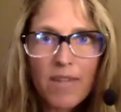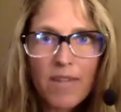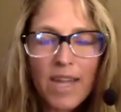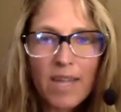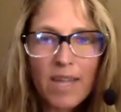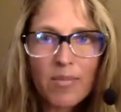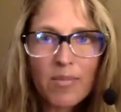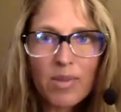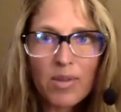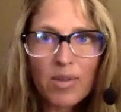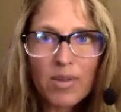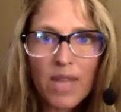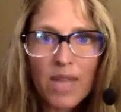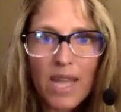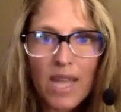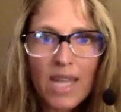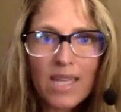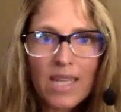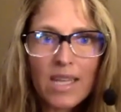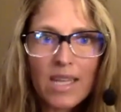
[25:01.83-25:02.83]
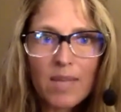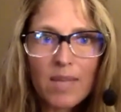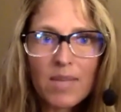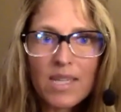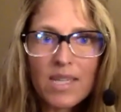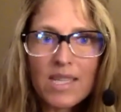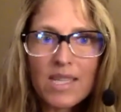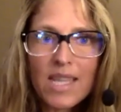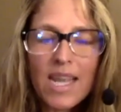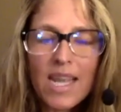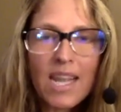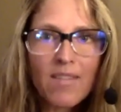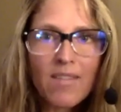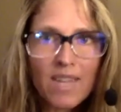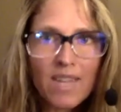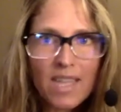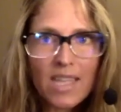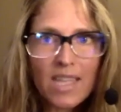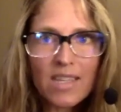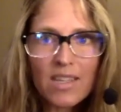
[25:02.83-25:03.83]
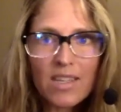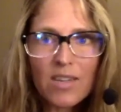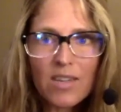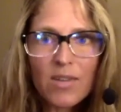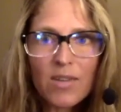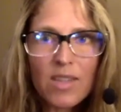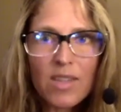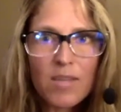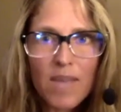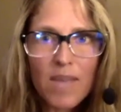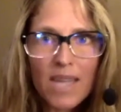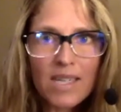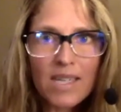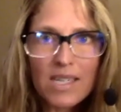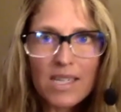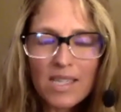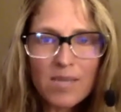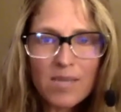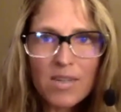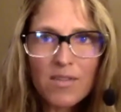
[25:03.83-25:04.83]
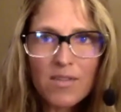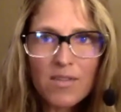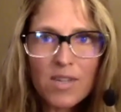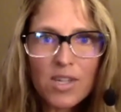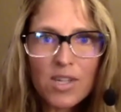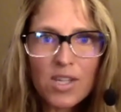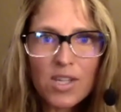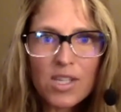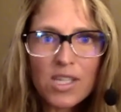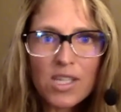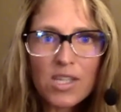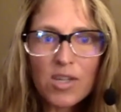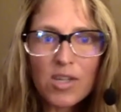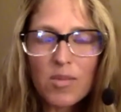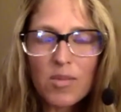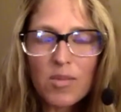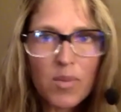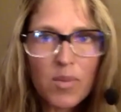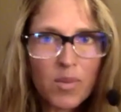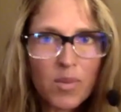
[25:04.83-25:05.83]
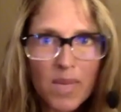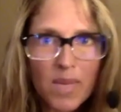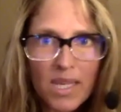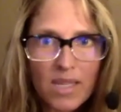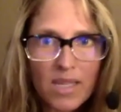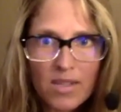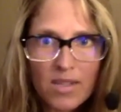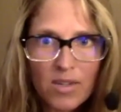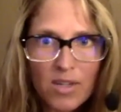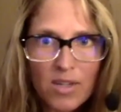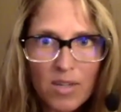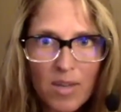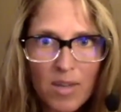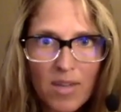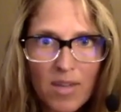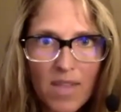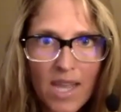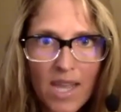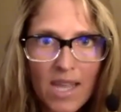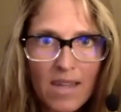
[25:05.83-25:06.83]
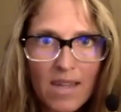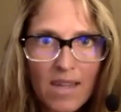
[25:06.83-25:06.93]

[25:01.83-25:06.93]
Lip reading: and blue light, I mean, does that have anything to do with a magnesium deficiency? Should people be concerned about that?